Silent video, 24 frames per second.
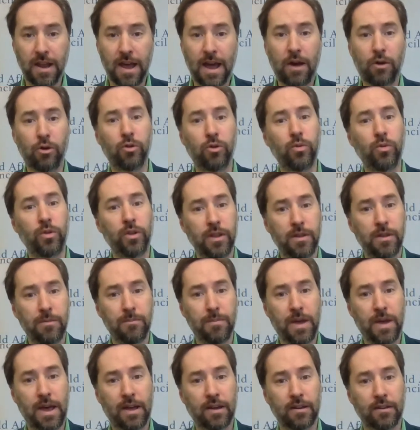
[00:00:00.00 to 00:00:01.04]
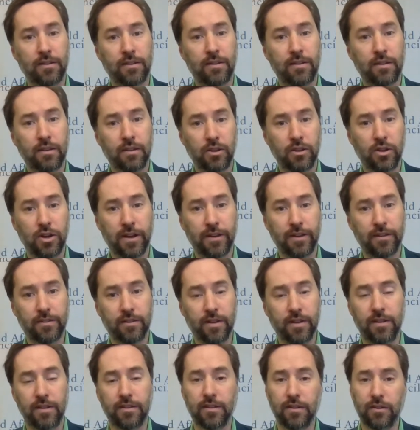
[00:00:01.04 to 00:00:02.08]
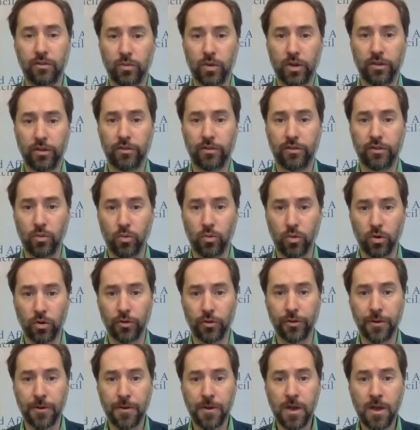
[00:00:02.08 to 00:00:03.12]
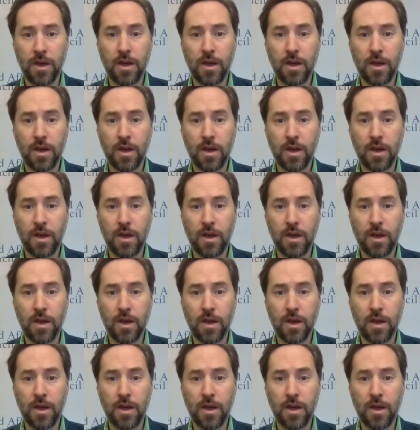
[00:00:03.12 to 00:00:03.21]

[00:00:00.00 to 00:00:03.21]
how it will impact the United States as well as the world.